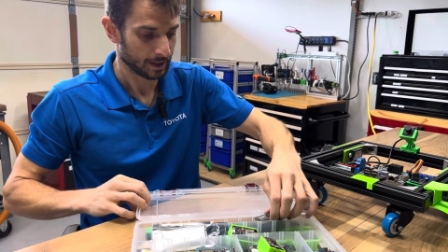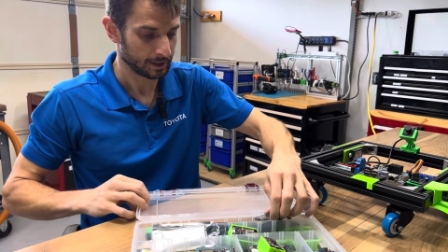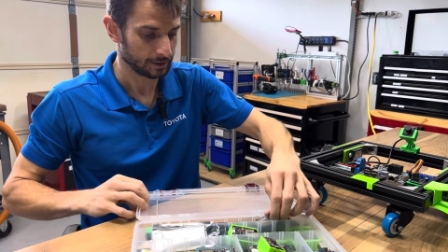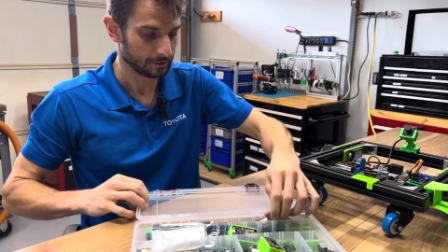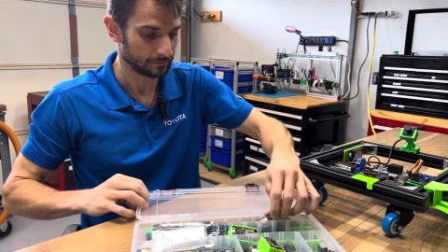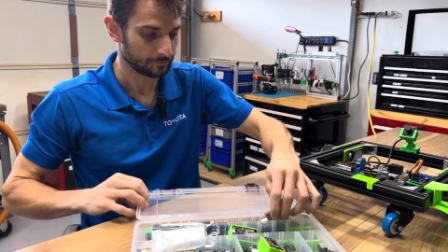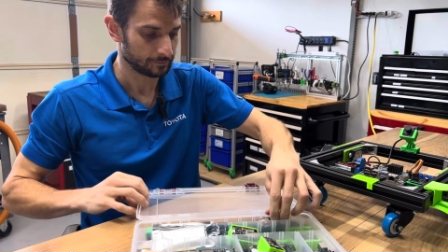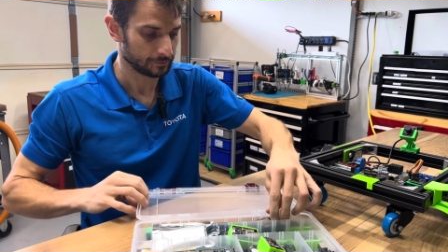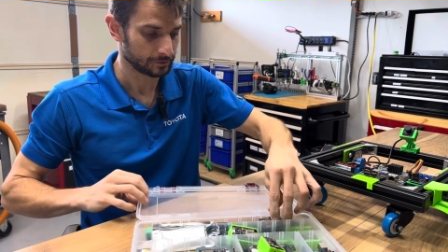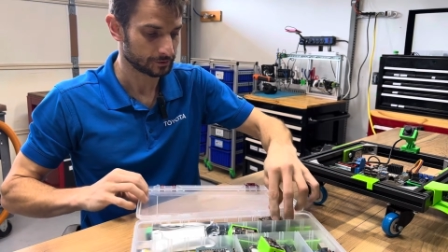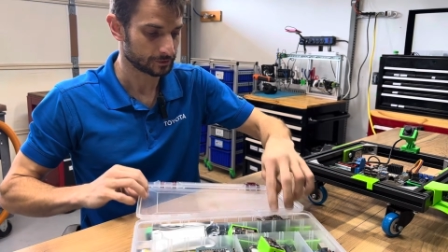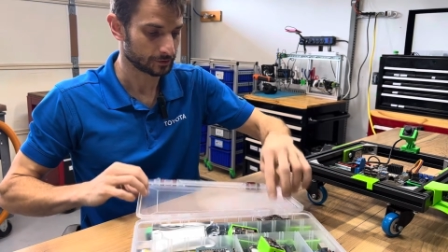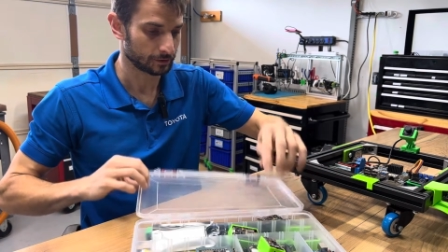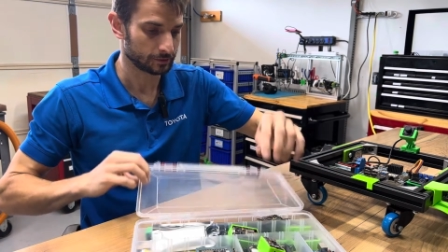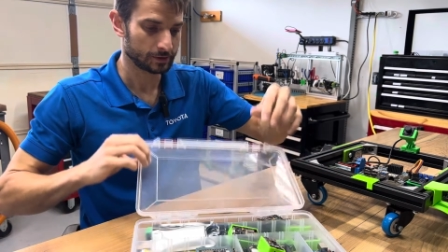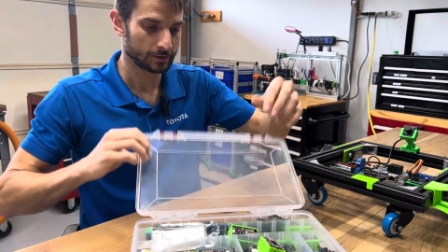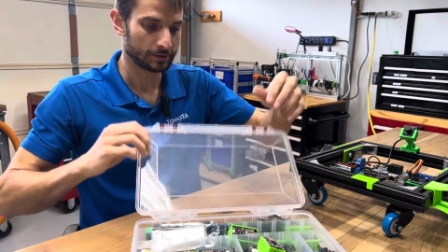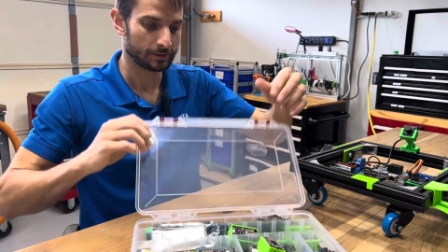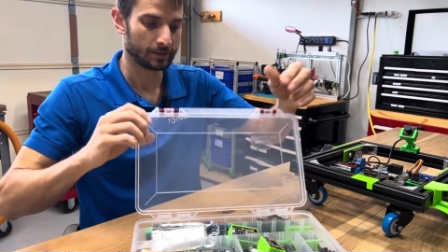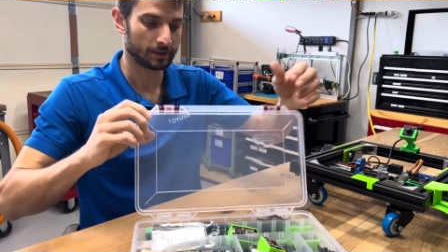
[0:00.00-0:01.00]
And if you
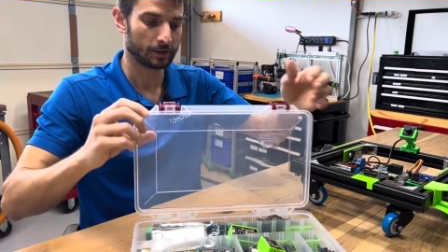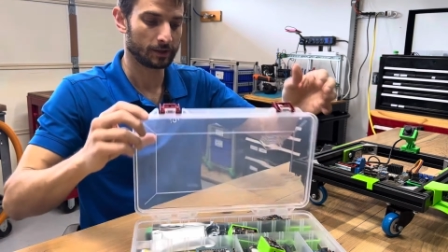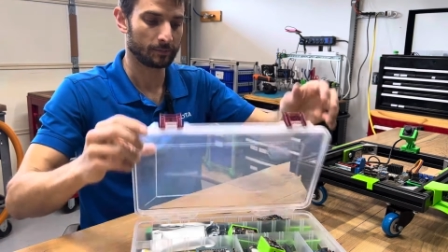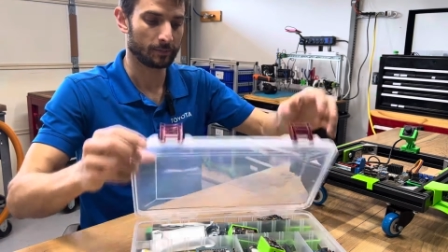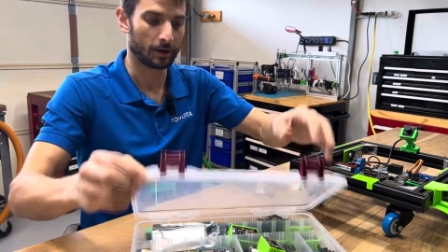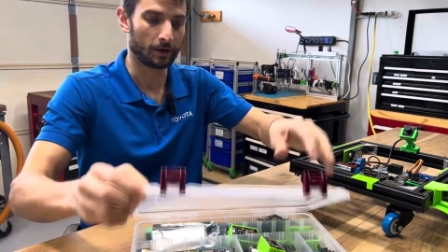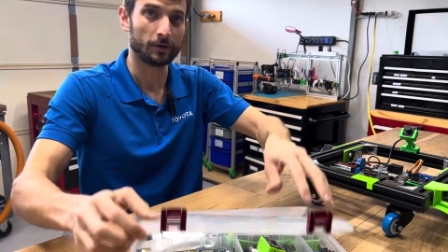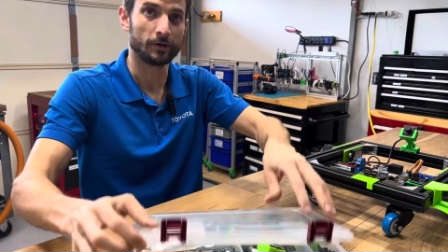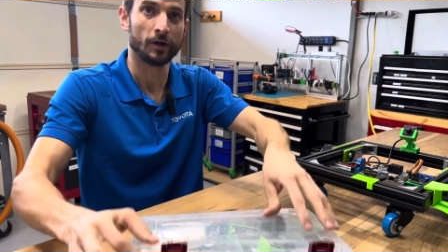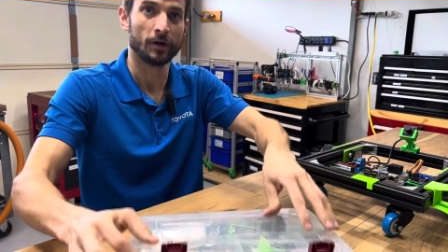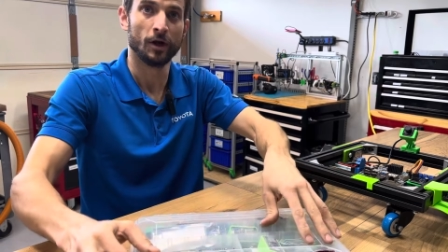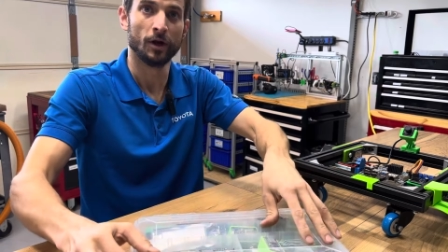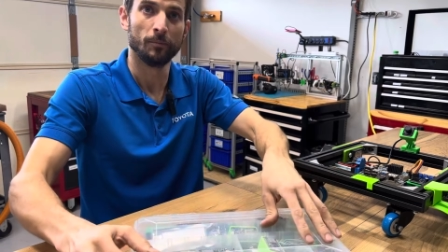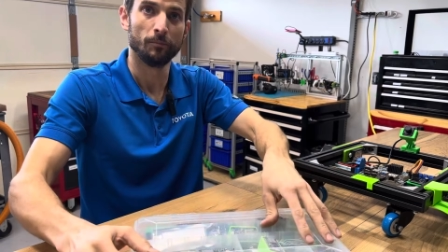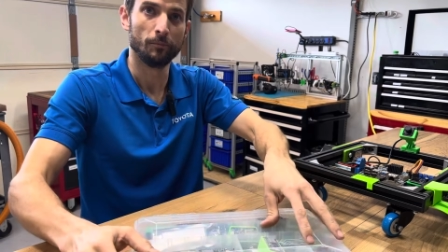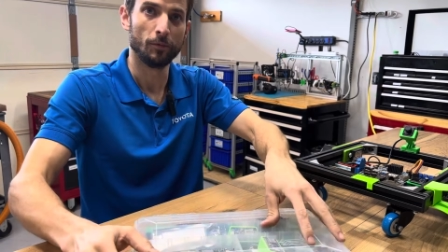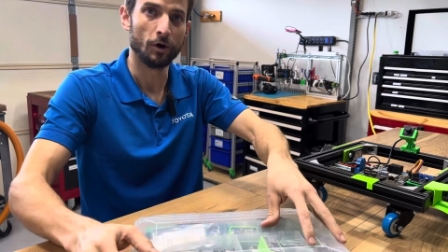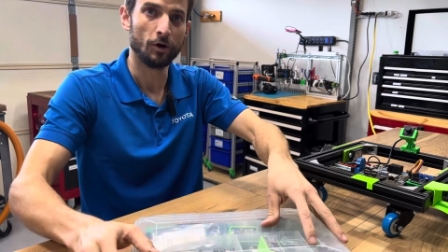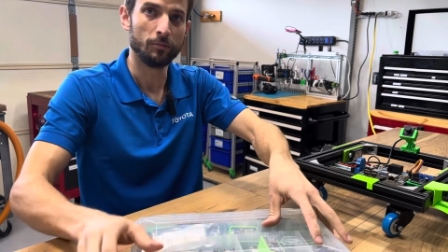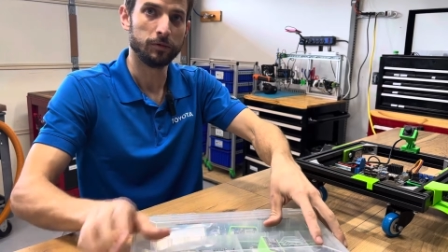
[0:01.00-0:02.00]
start to think about
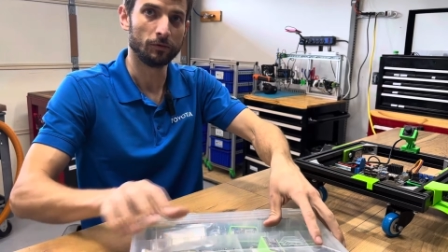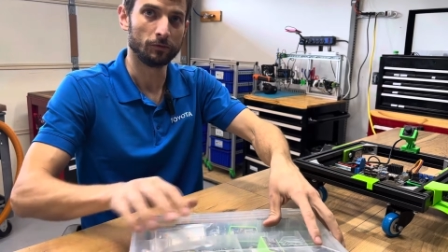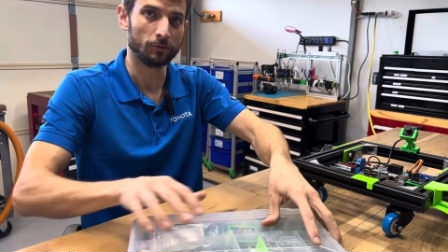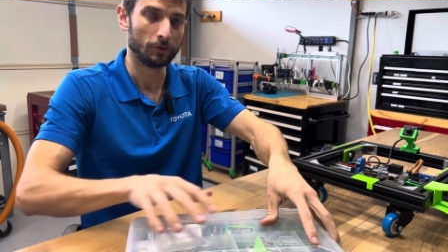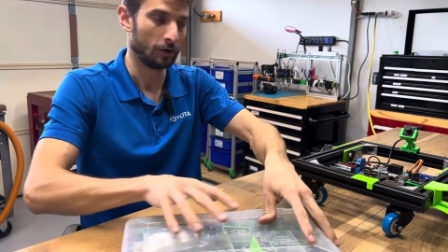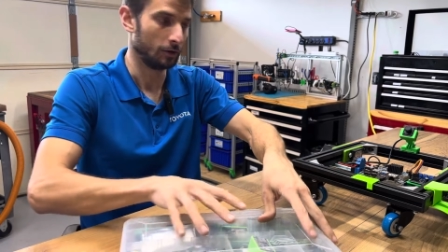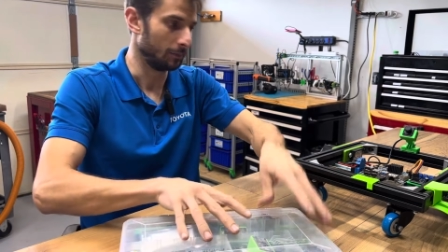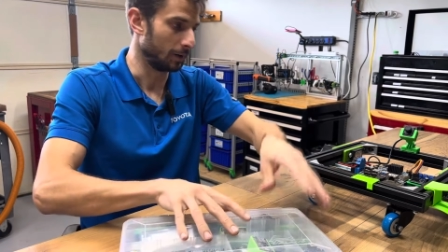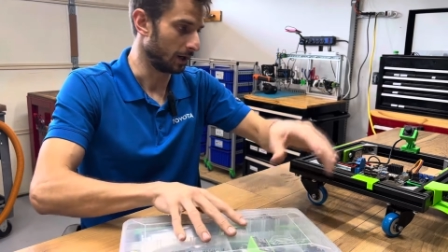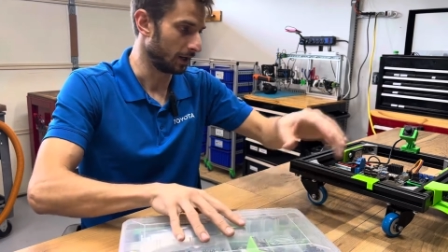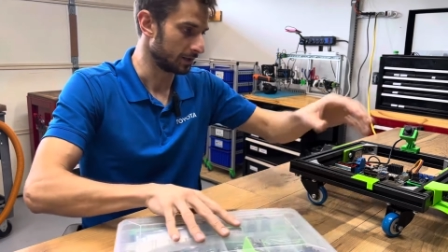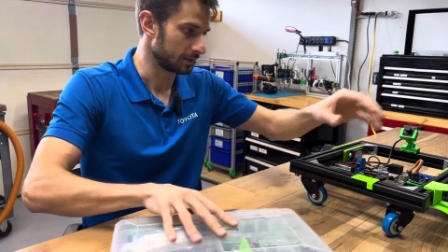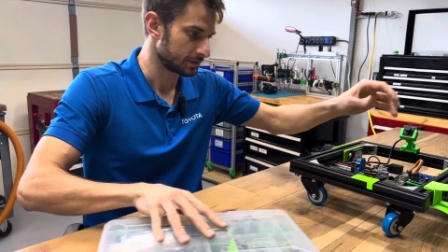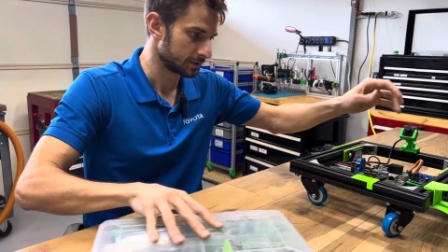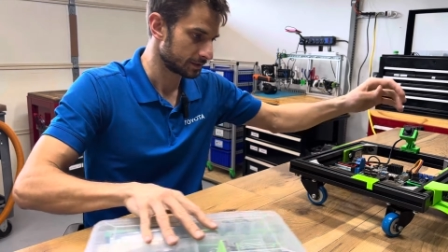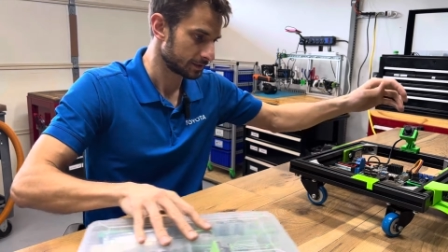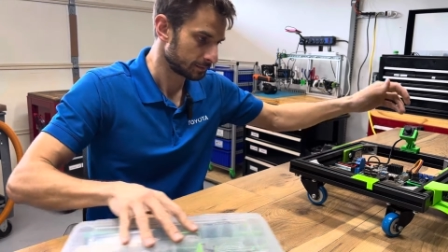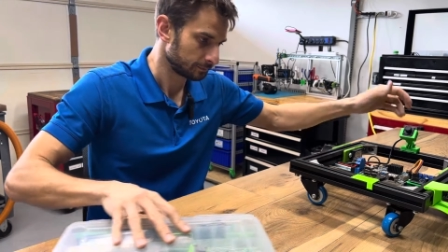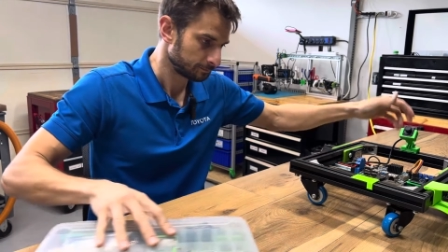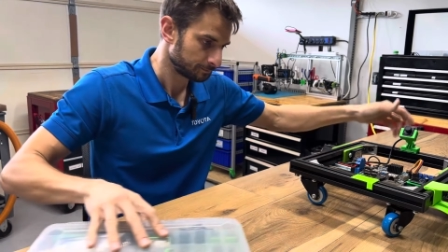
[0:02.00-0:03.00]
mobile
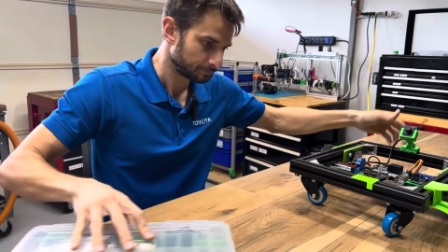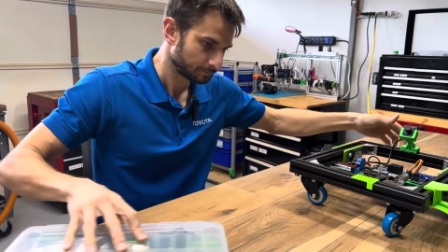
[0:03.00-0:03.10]
robots